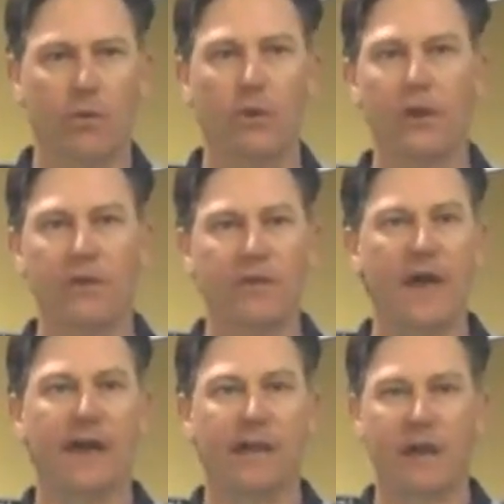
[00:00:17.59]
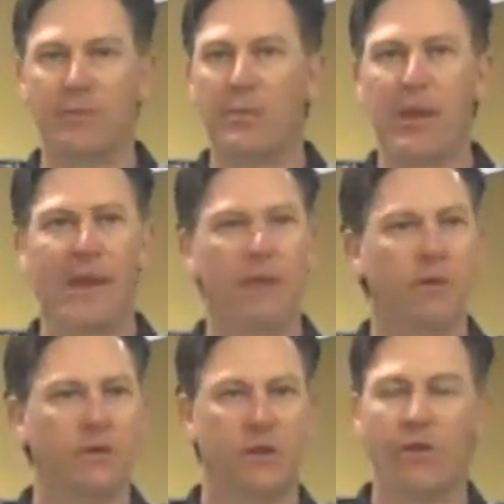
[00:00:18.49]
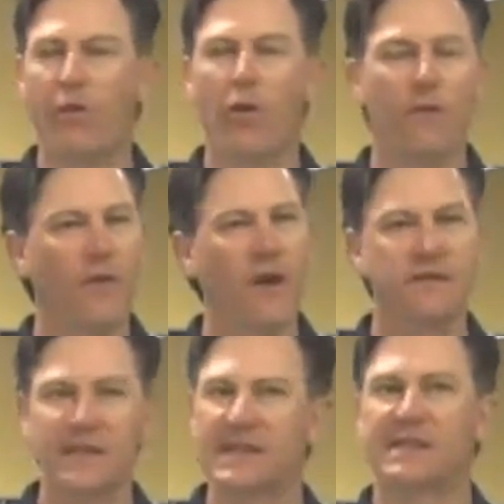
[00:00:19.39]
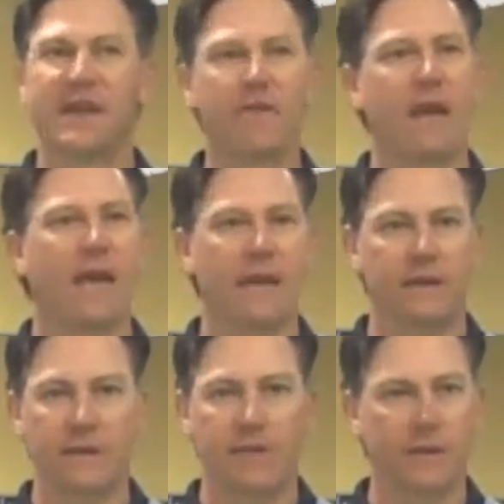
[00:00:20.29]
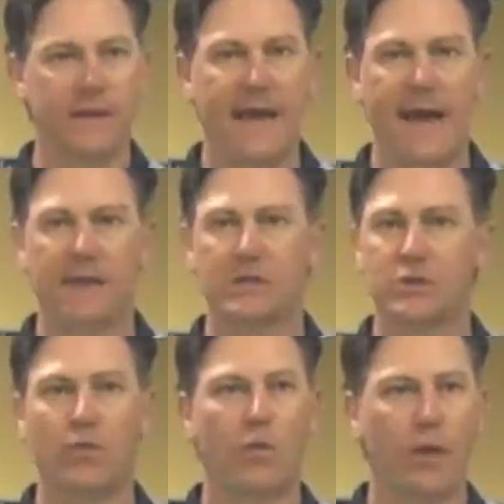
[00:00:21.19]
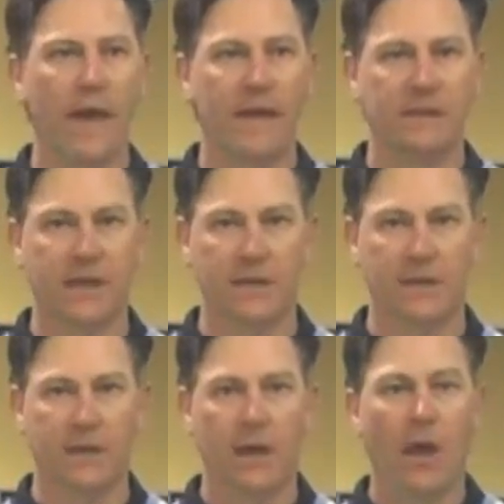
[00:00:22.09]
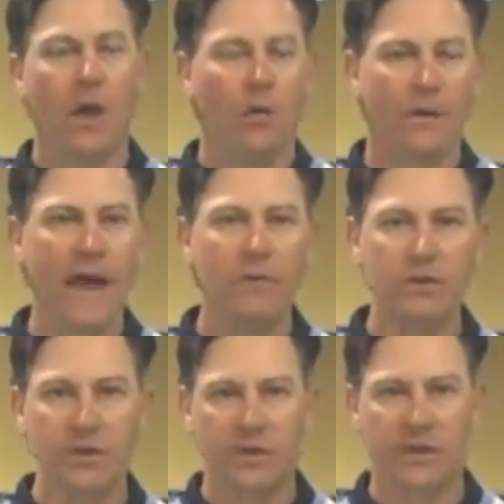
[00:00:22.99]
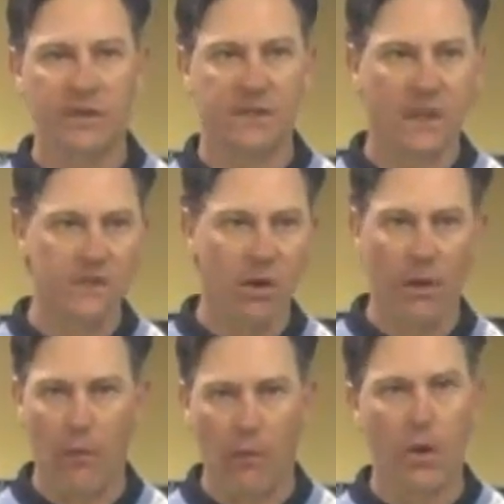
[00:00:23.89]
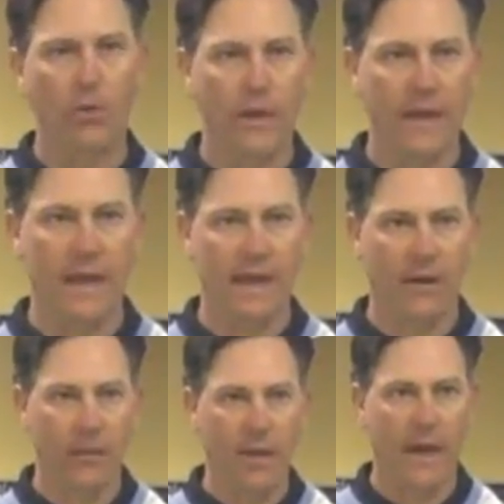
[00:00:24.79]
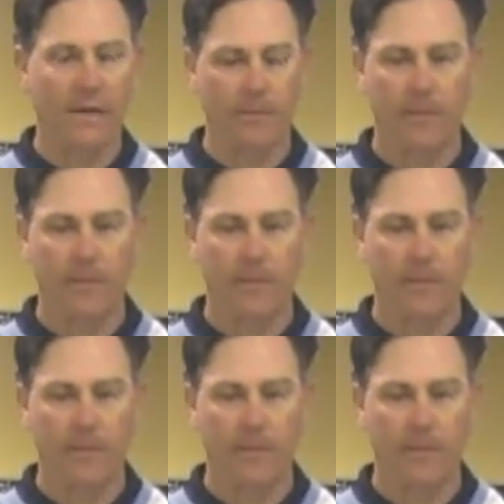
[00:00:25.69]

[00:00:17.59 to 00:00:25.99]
We're looking for that club to be able to do 4, 5, 6, 7, 8 different tasks when we ask it. Well, now we start to discuss, all right, what do we need in our bag?